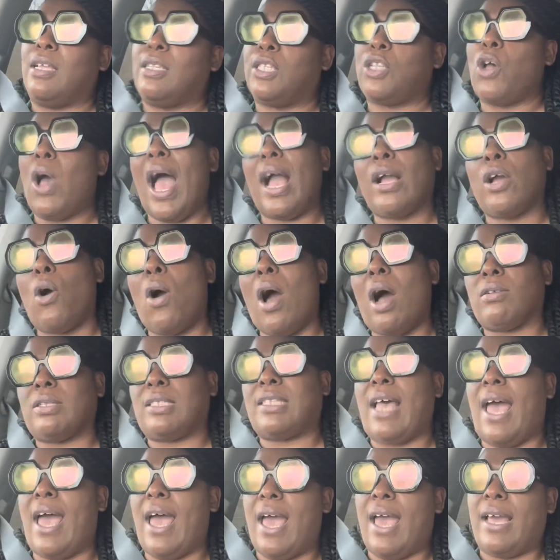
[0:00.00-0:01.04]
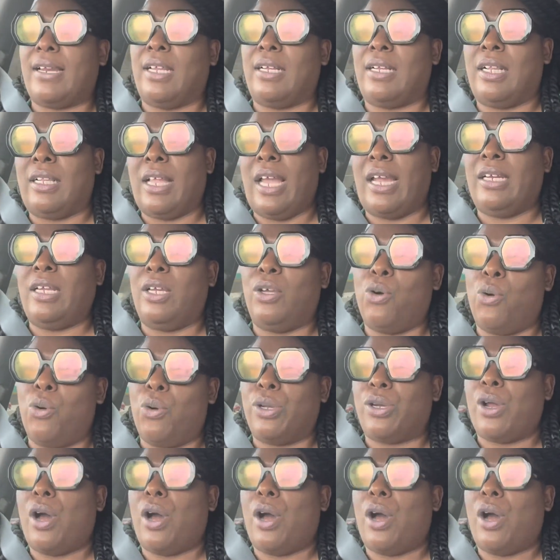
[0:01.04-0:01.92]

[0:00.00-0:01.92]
So I go outside and the lady going